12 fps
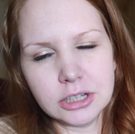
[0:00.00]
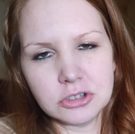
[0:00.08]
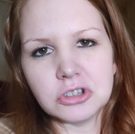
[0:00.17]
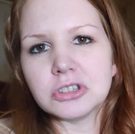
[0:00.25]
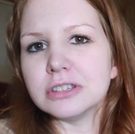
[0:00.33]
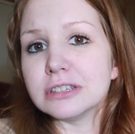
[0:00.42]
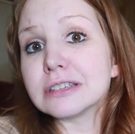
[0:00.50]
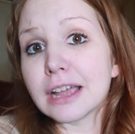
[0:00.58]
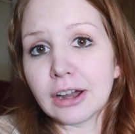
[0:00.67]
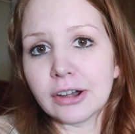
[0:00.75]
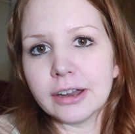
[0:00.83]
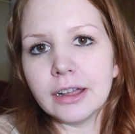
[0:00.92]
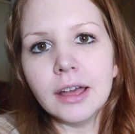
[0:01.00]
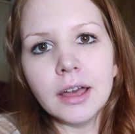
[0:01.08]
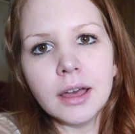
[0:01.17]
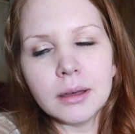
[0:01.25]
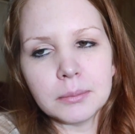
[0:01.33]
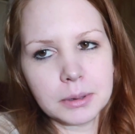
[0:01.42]
It's just as scary
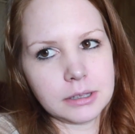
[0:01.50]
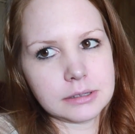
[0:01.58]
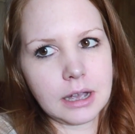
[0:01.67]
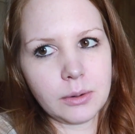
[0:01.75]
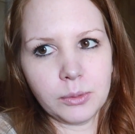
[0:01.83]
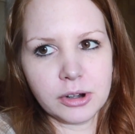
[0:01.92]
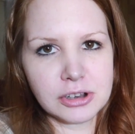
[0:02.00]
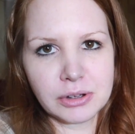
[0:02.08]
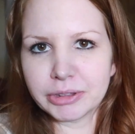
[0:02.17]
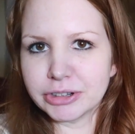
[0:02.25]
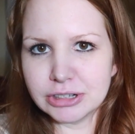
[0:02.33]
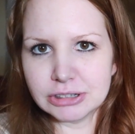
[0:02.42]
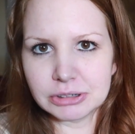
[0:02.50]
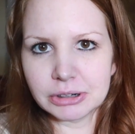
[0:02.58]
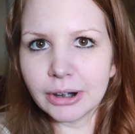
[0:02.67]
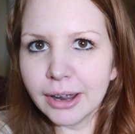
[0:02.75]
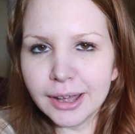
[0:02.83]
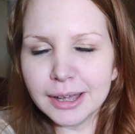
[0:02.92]
because I want to know the
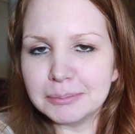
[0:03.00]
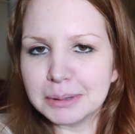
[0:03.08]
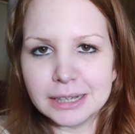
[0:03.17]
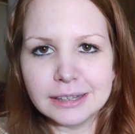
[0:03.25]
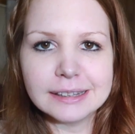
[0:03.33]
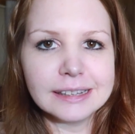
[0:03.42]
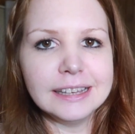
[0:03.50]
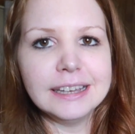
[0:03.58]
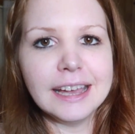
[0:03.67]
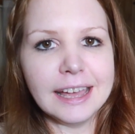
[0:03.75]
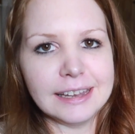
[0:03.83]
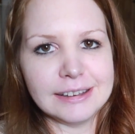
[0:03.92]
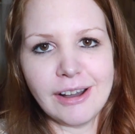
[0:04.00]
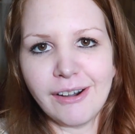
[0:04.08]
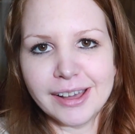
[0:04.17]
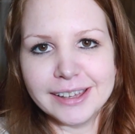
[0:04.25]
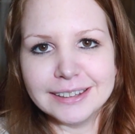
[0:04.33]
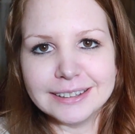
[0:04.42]
gender immediately and
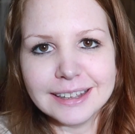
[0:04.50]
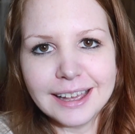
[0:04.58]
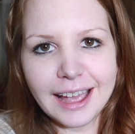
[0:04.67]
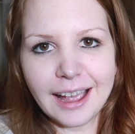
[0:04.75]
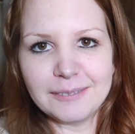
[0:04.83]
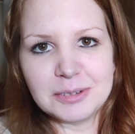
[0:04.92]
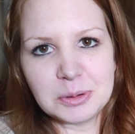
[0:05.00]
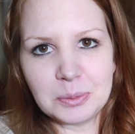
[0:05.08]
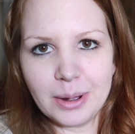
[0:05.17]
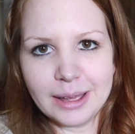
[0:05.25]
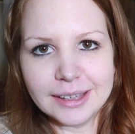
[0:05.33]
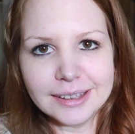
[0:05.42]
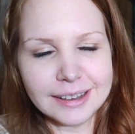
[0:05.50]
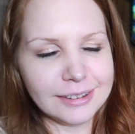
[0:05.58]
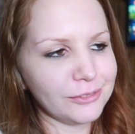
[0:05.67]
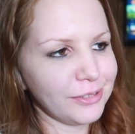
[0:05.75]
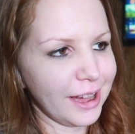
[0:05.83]
not have to wait and